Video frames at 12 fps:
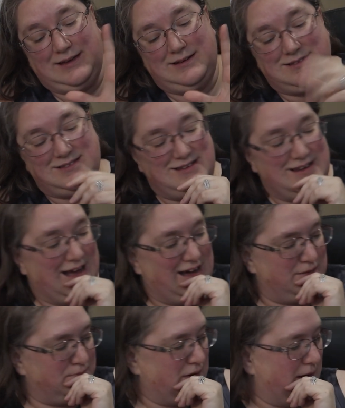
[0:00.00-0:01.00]
It is
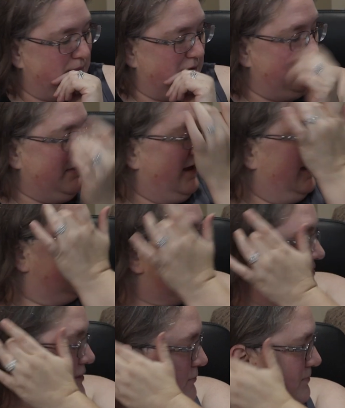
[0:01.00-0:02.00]
not a problem.
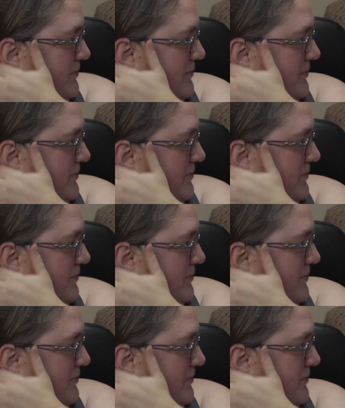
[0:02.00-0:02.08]
So